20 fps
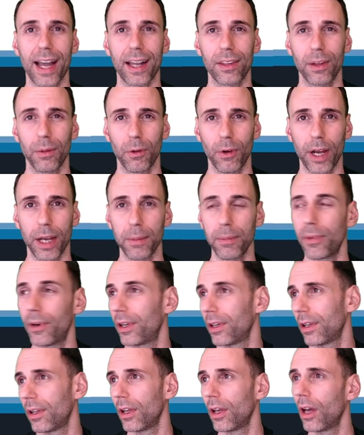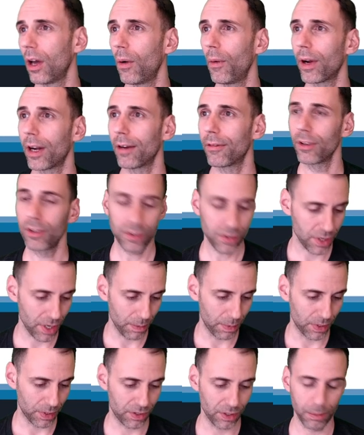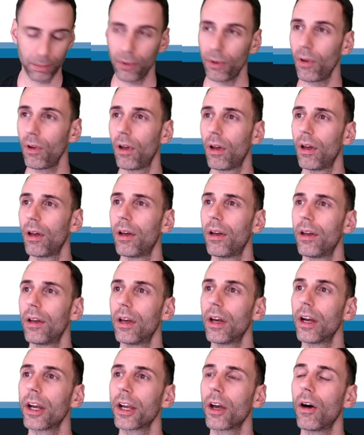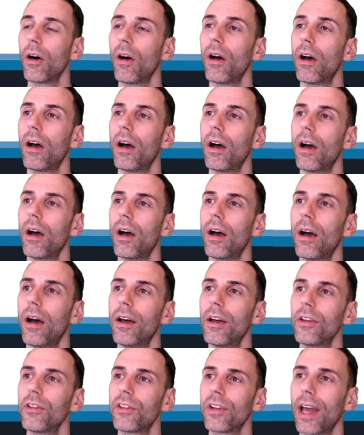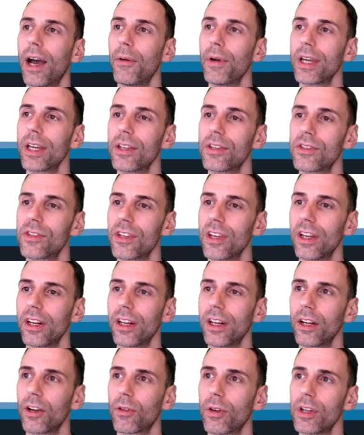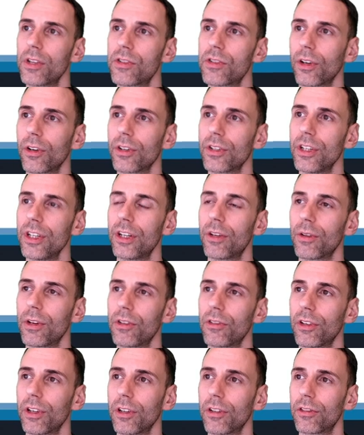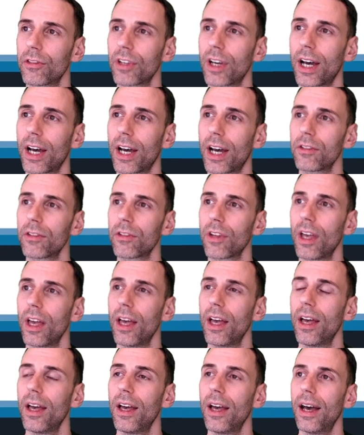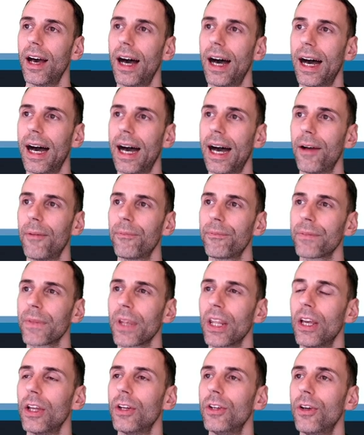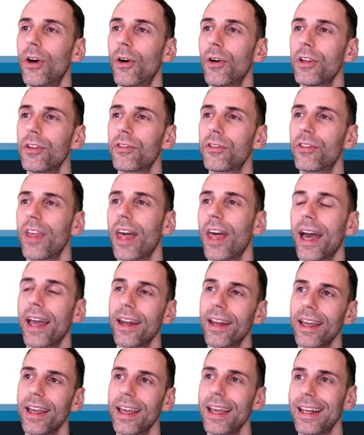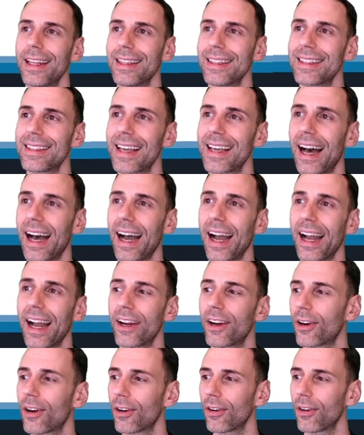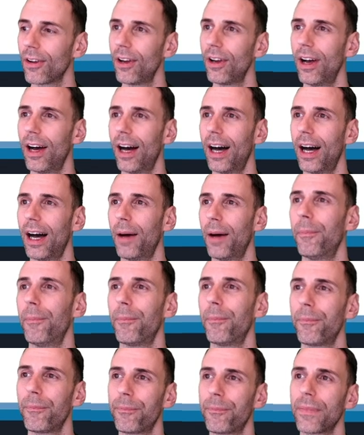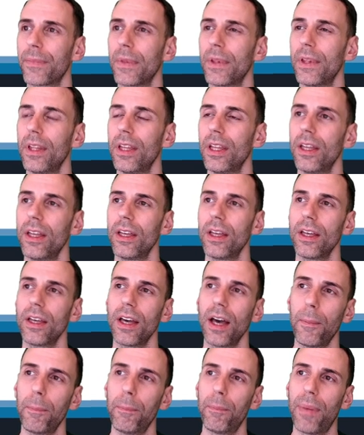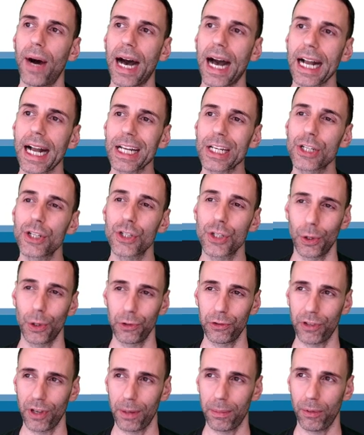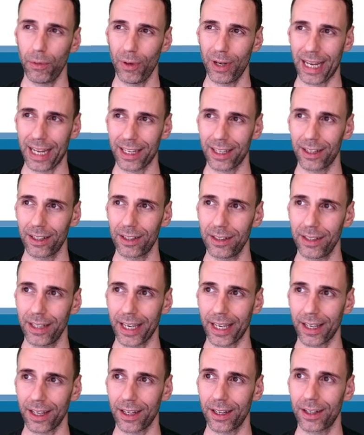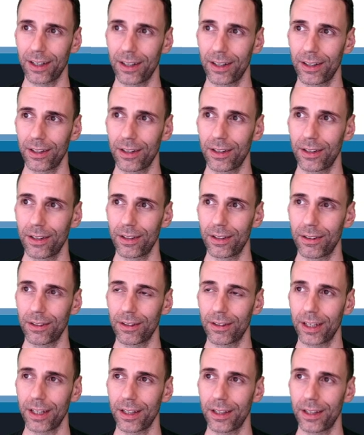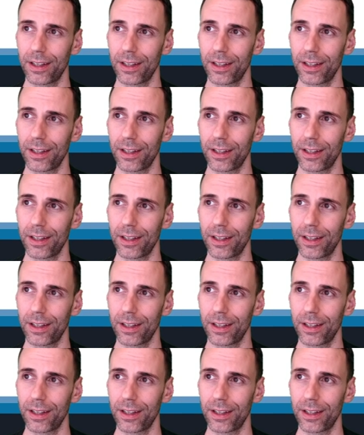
them right, but whatever, let's keep it simple. There you go. So now we could see it increasing or decreasing in size. Ah, notice that an entire um, box shows up when I click, right?